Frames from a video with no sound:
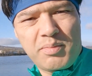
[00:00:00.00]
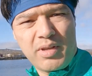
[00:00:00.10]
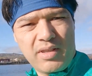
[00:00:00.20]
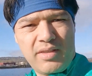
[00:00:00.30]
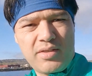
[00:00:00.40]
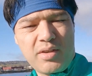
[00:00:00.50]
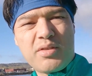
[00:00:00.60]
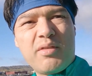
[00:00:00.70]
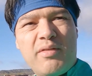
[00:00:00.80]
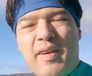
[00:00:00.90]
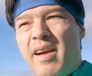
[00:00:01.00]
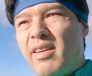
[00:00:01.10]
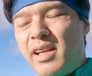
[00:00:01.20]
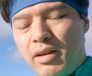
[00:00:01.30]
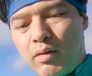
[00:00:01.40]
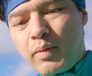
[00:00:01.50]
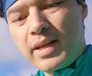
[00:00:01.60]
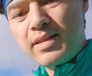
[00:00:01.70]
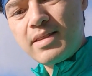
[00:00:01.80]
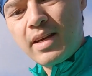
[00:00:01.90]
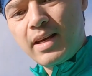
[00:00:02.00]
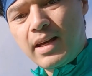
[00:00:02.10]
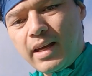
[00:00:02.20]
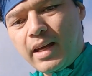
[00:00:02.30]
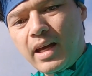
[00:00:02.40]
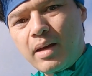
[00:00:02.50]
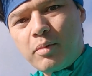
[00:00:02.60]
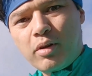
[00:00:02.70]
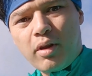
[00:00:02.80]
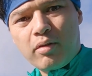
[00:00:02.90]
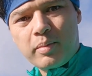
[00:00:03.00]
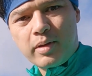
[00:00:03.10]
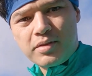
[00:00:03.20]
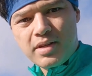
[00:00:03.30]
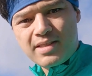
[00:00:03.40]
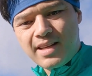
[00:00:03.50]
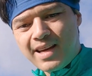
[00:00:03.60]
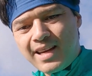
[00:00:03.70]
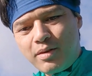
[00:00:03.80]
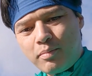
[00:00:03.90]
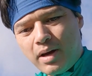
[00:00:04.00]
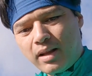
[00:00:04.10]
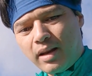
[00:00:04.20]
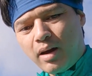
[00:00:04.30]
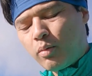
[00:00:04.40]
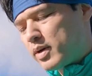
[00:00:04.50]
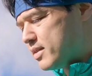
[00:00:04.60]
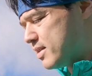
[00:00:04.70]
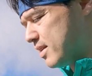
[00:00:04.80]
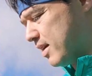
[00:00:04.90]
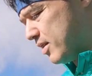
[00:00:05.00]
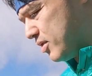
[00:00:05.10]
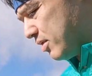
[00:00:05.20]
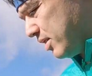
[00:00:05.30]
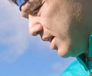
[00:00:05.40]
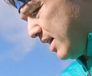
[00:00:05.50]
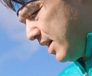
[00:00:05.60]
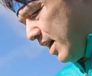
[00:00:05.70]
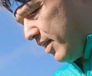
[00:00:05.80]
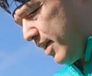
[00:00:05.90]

but there's also very little wind, although the report says 9-mile-an-hour winds today. So I